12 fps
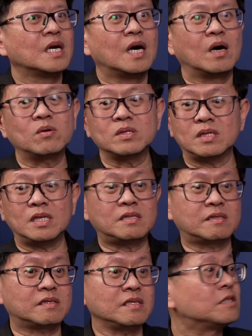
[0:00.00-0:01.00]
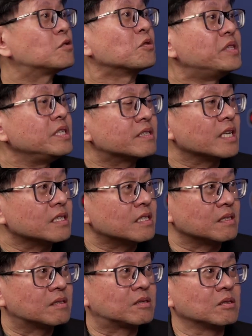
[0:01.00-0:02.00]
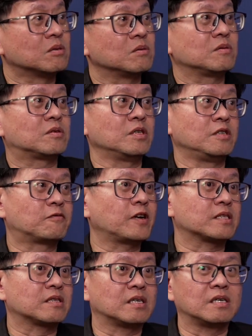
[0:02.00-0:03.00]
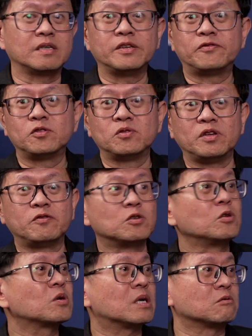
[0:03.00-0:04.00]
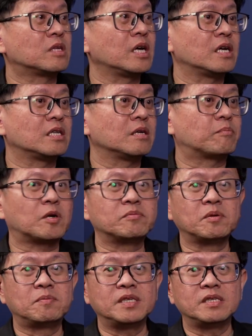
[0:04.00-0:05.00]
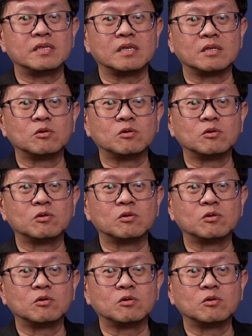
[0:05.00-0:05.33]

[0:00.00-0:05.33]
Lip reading: Well, it's already started. So in fact, if you look out there, there are probably a good